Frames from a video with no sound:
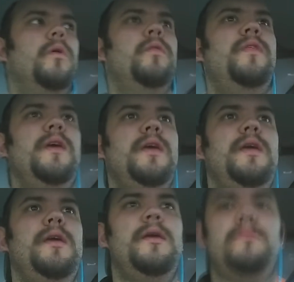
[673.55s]

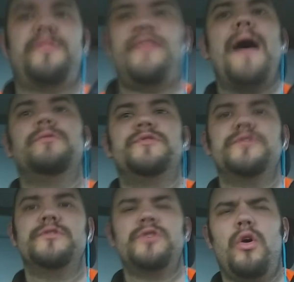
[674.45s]
the
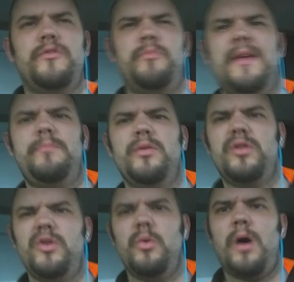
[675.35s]
1,000 odd people
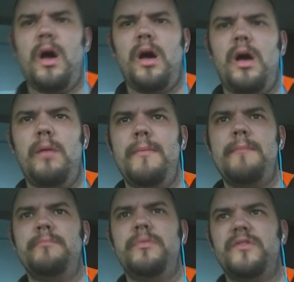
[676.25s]
who are
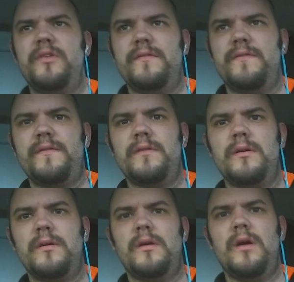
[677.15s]
members of
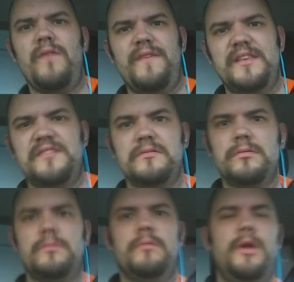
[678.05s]
it.
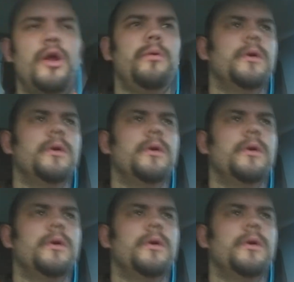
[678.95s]
You know,